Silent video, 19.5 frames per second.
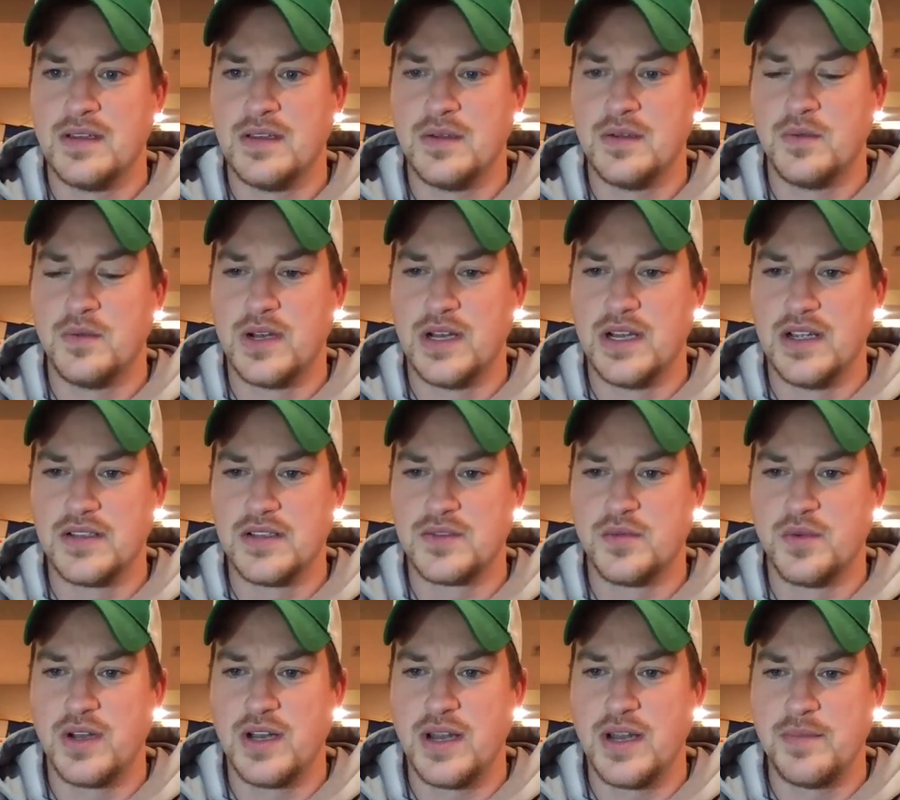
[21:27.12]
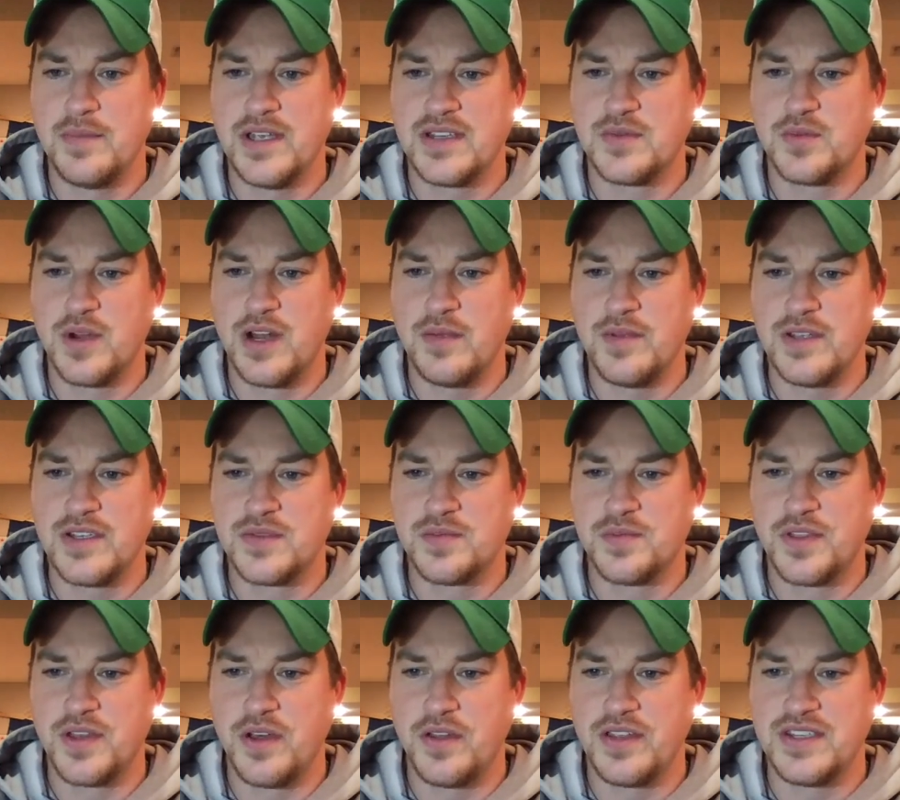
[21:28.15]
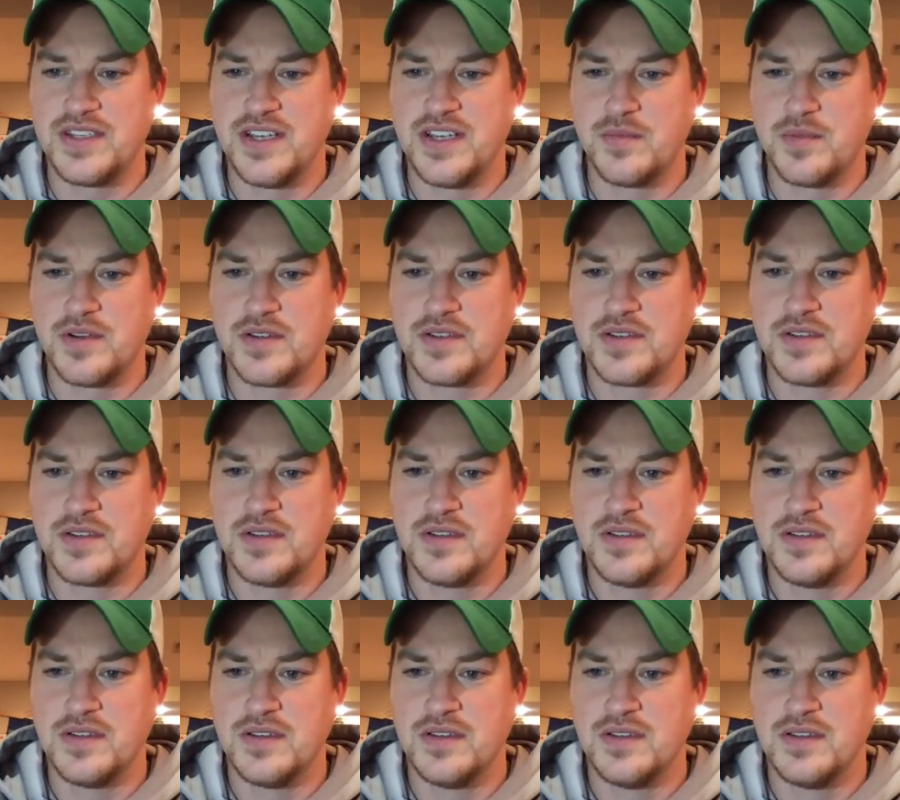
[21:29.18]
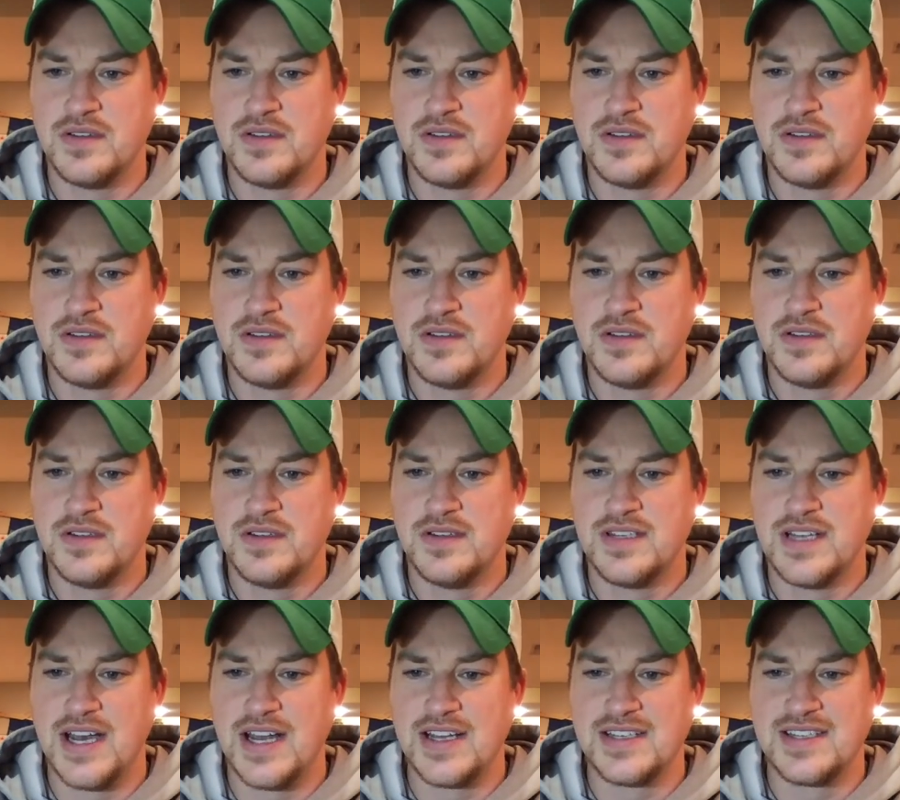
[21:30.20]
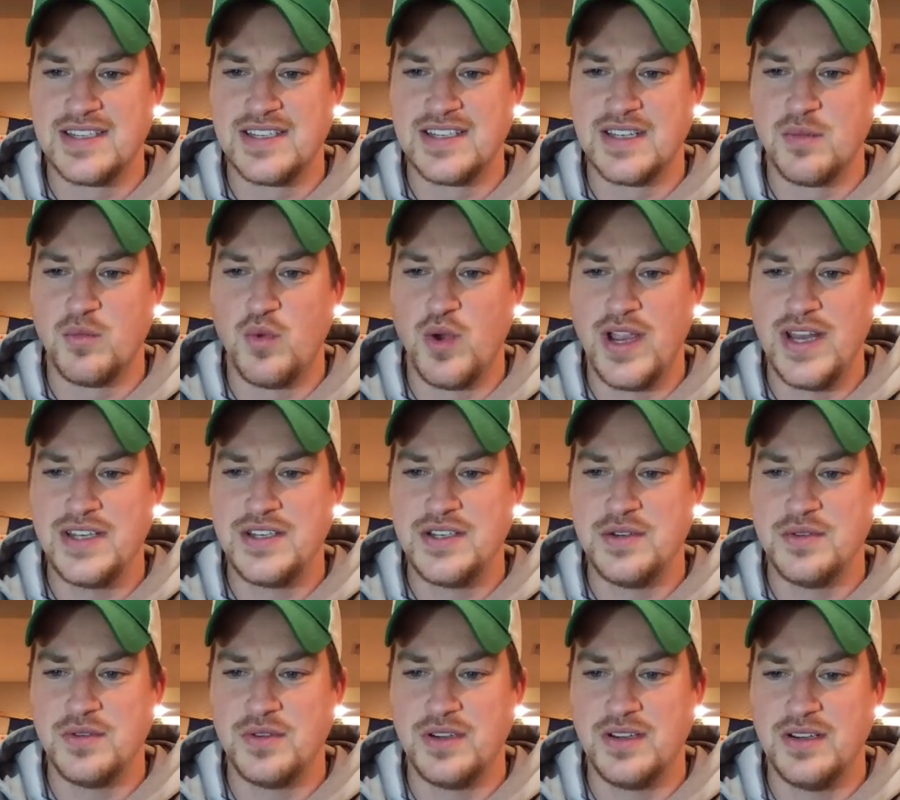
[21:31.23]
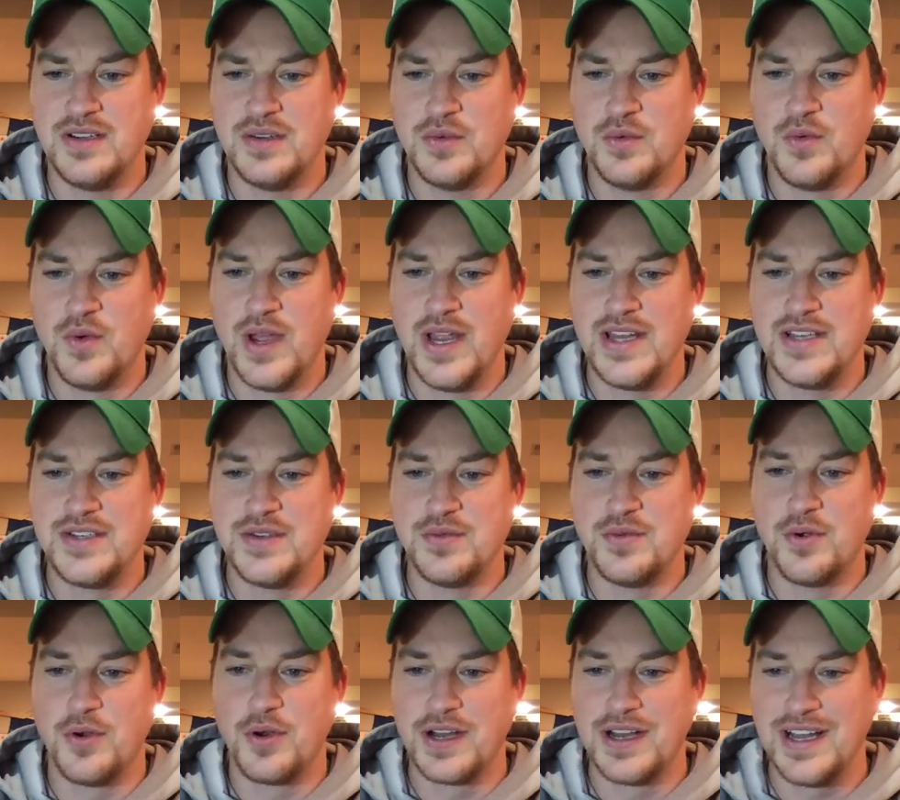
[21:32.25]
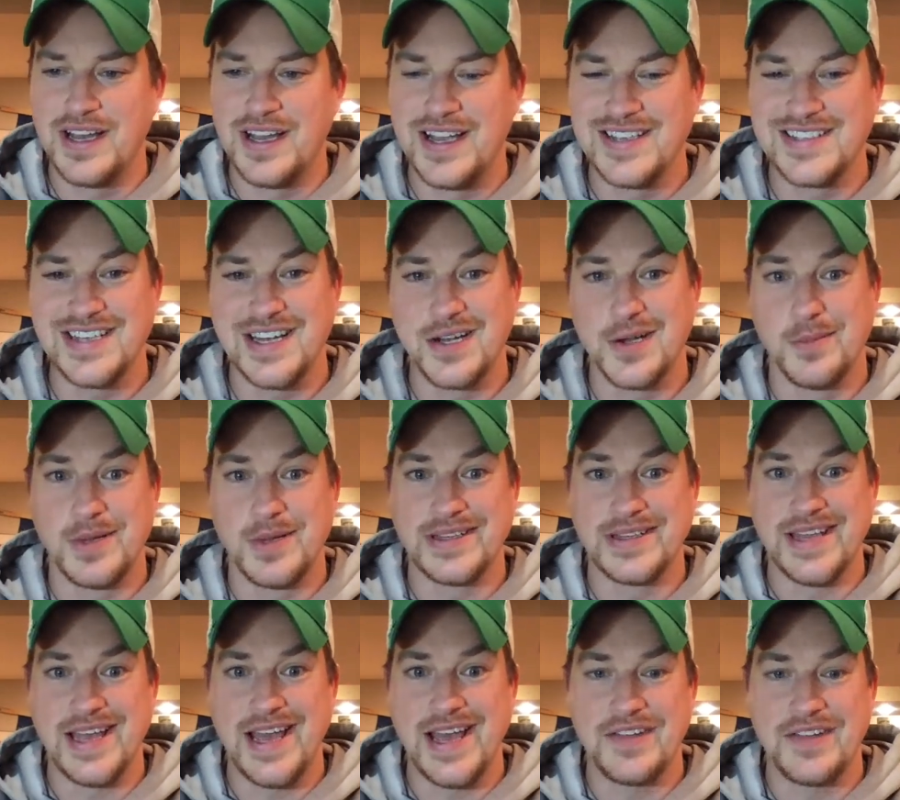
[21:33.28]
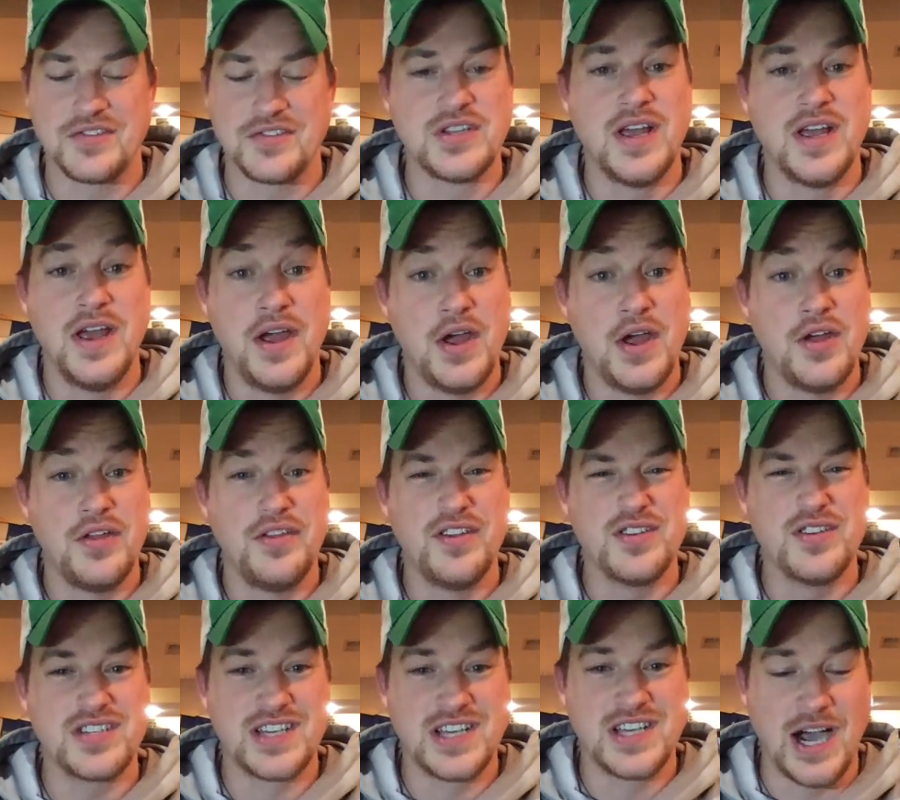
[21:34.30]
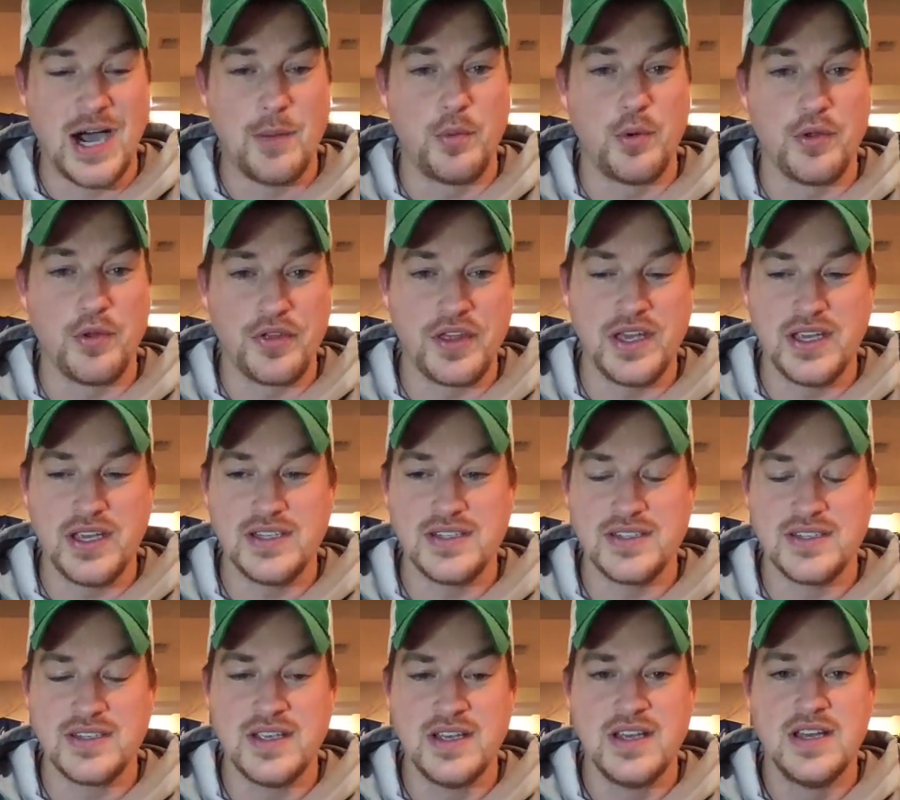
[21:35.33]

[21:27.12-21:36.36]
What else? What did I miss? What did I miss with all these numbers? Donna says I'm way too way too organized. I don't know about that. There's there's a couple things.